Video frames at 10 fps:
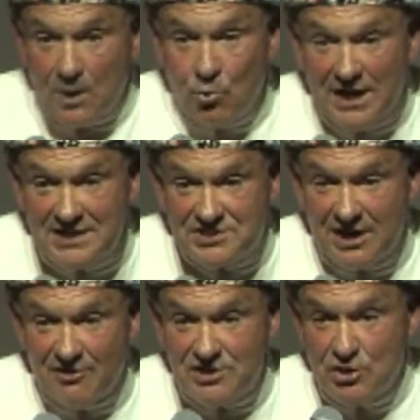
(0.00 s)
What did
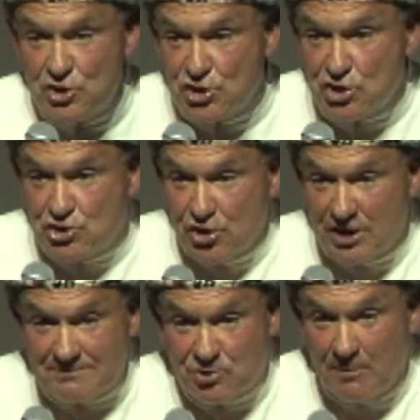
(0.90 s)
Tara do? She
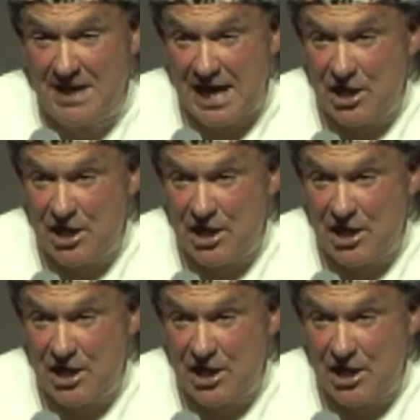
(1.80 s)
stood up to him.